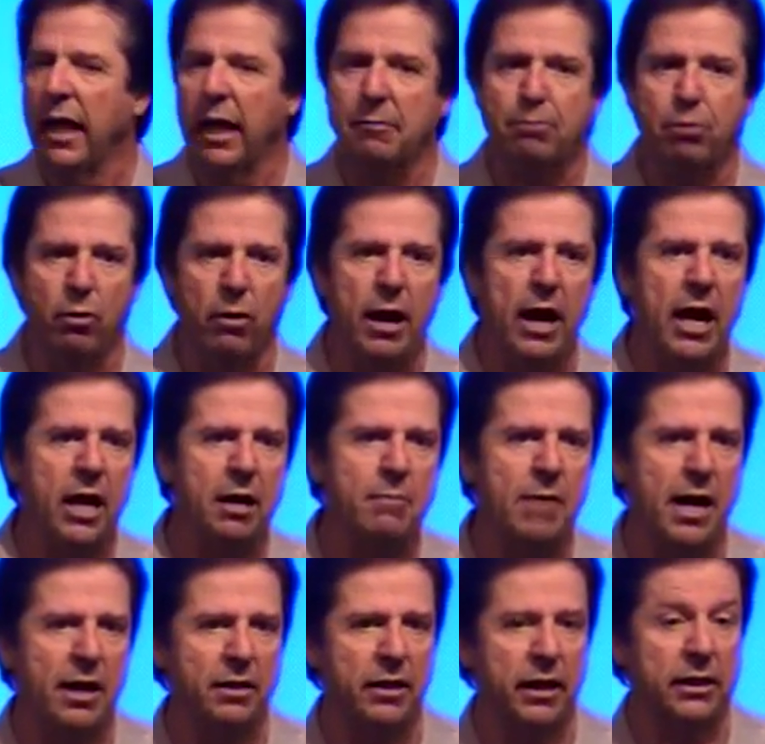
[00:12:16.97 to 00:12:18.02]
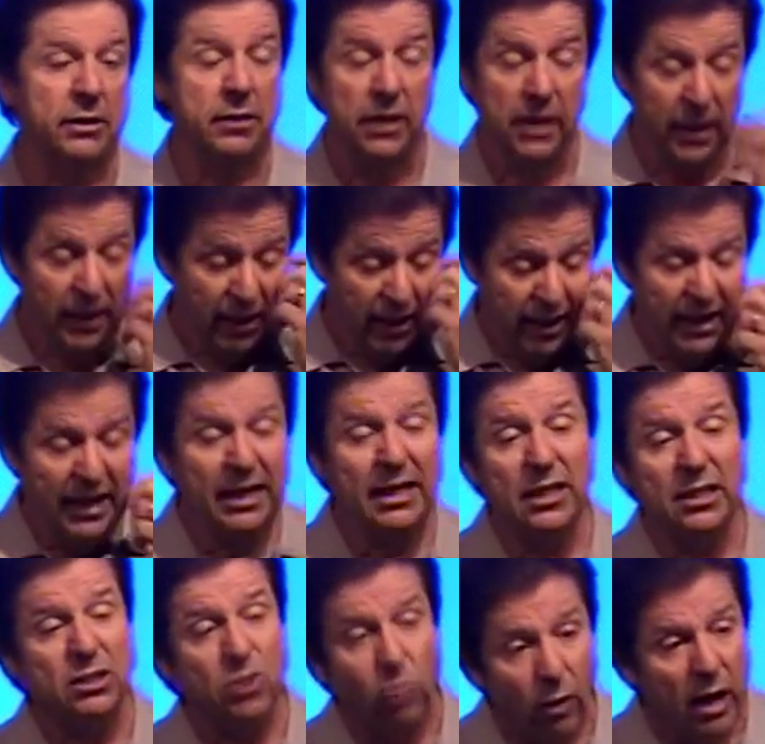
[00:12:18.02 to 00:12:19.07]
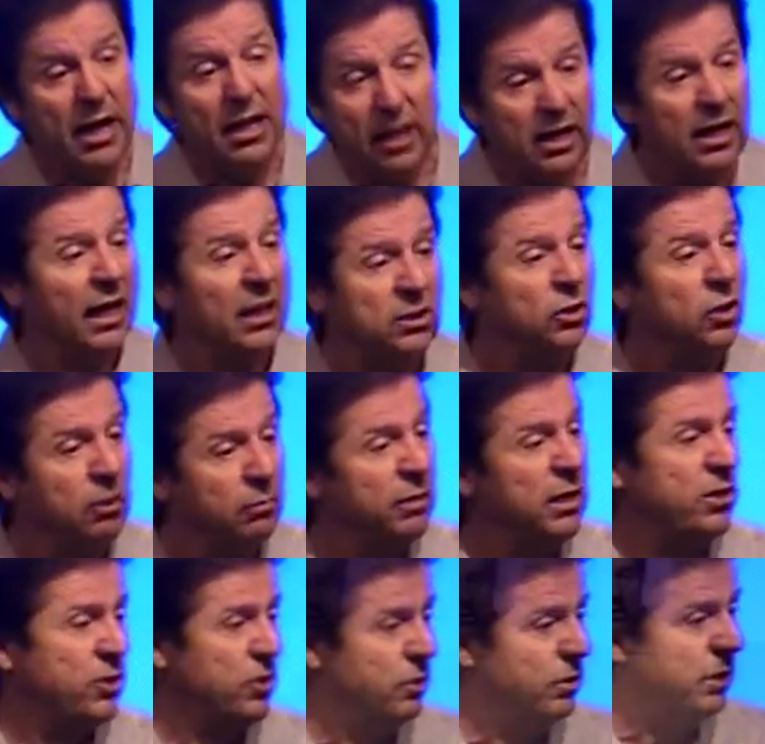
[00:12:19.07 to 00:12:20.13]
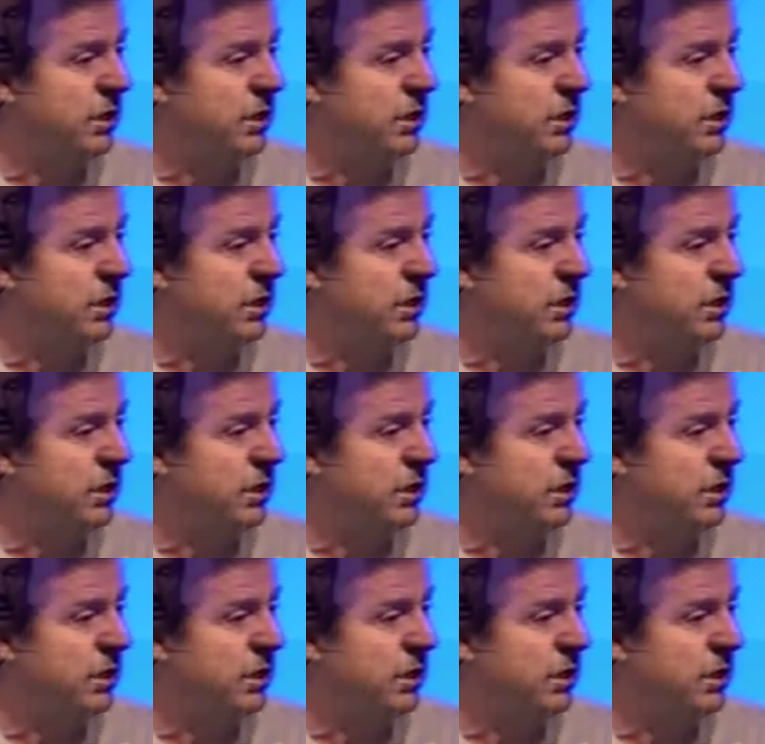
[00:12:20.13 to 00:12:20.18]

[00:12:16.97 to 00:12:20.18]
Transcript: and praying about things. It is the way that God's going to meet your